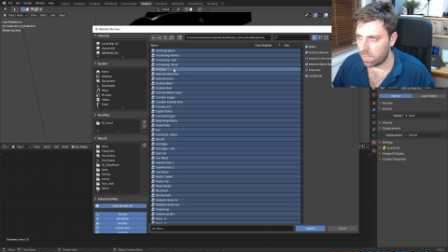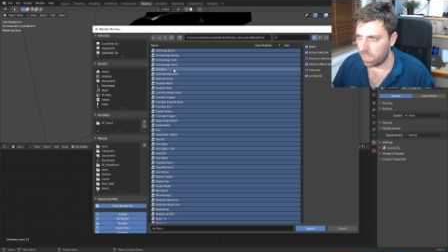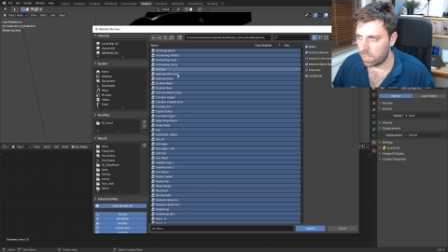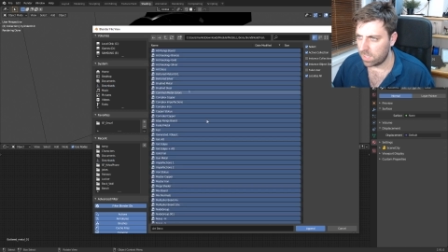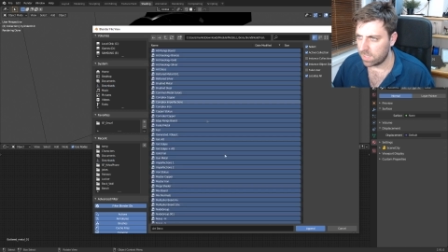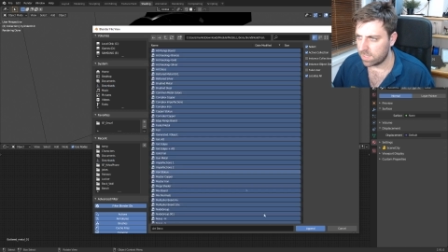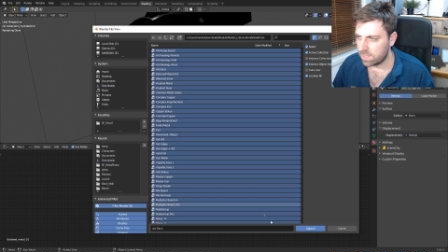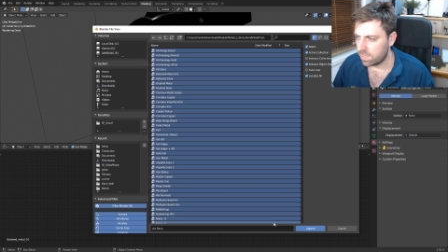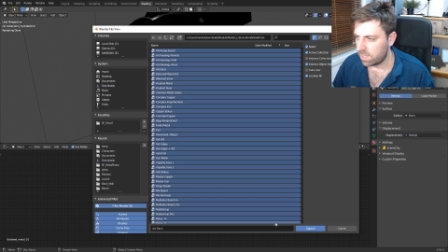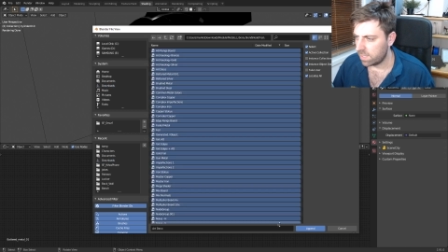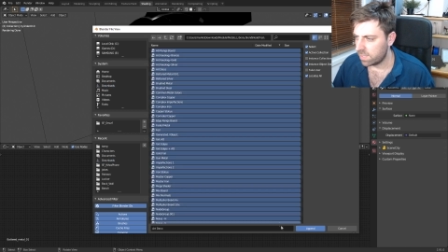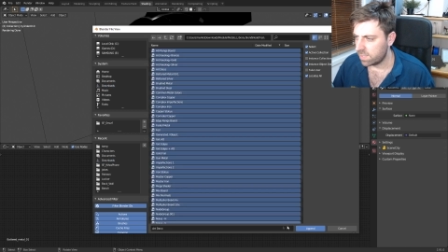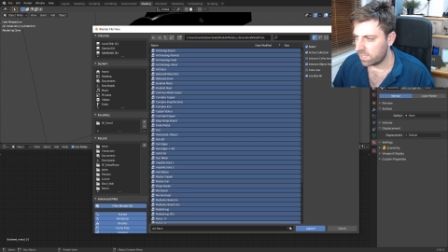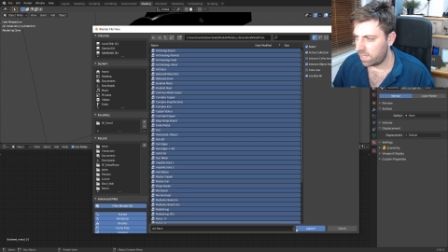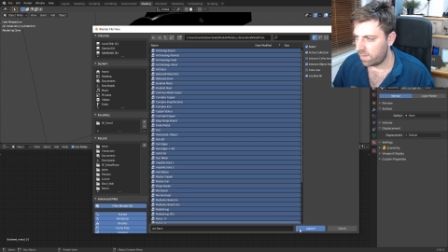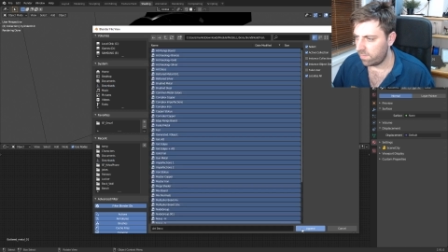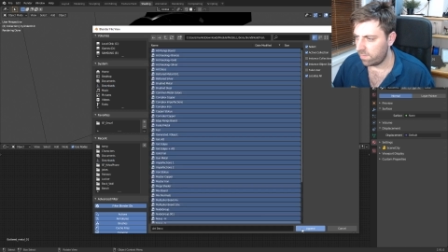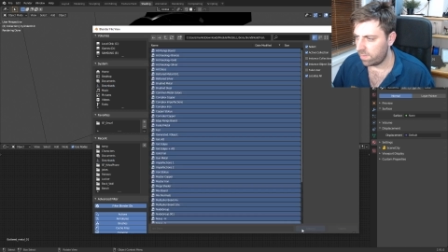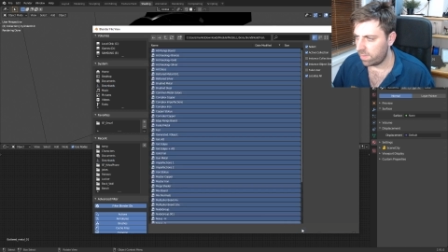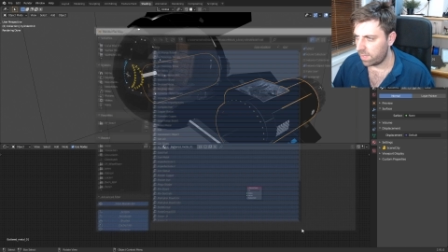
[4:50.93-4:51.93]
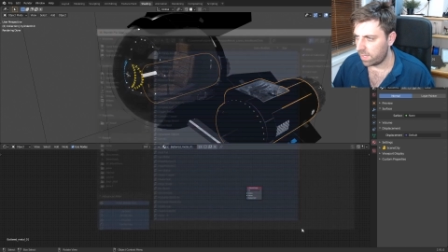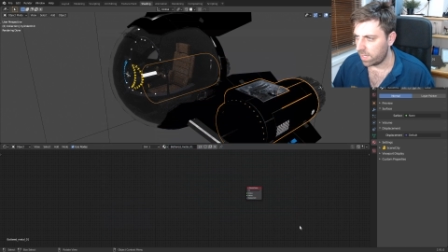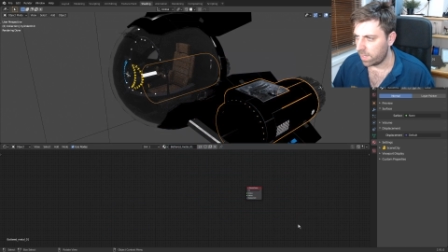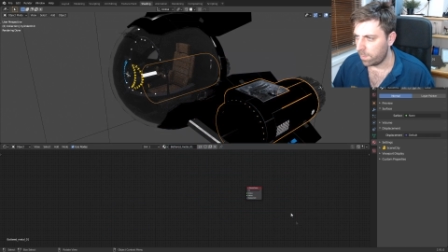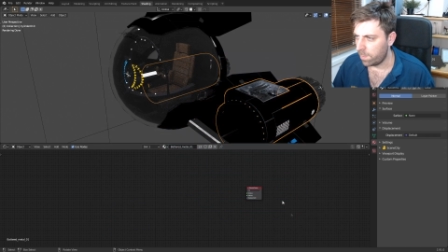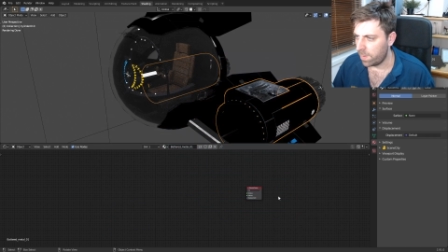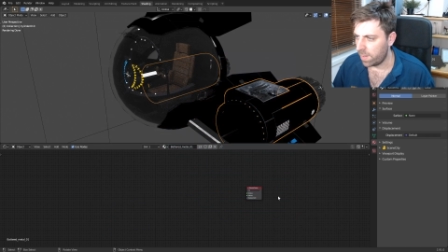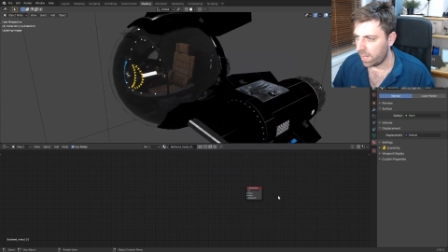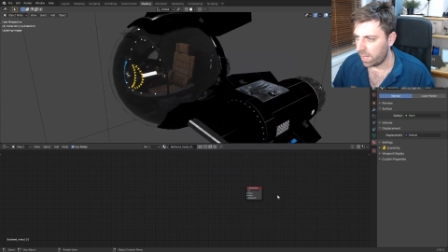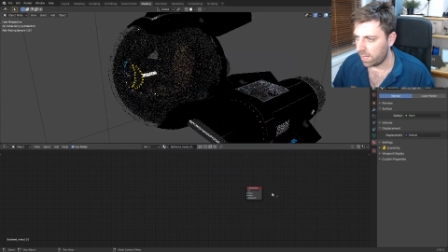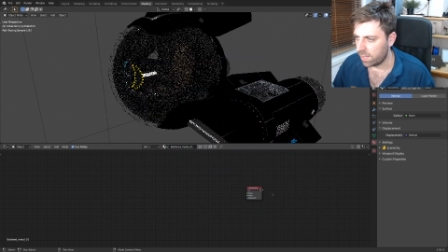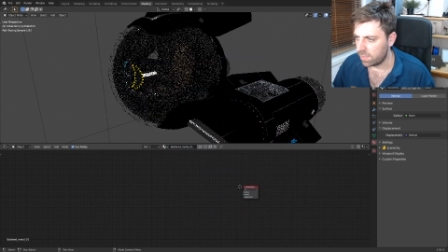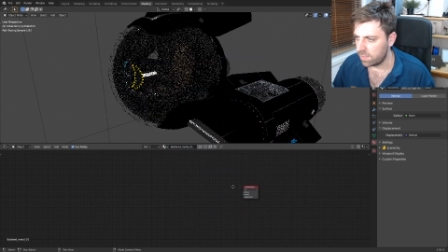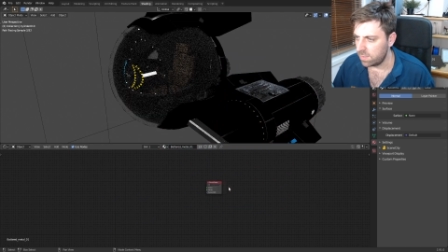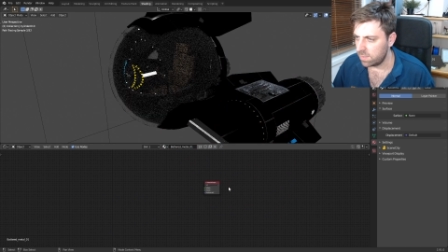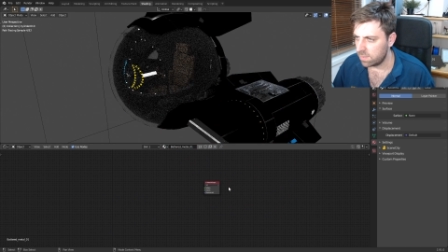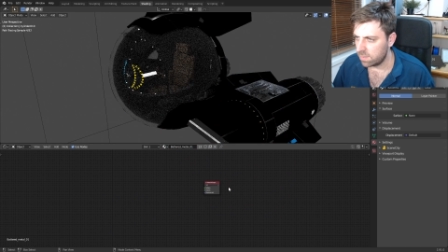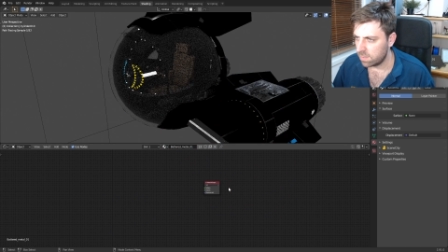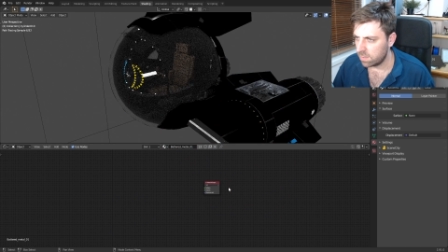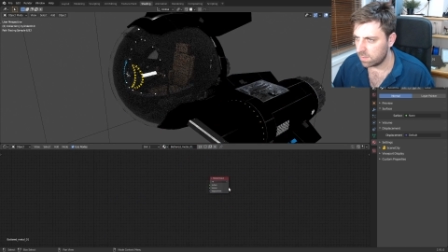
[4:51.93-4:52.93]
Let's select everything,
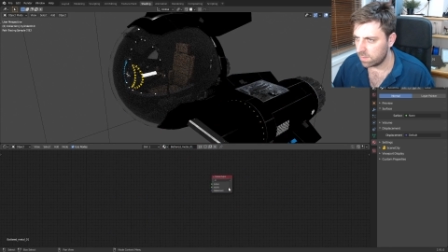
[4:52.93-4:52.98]
append.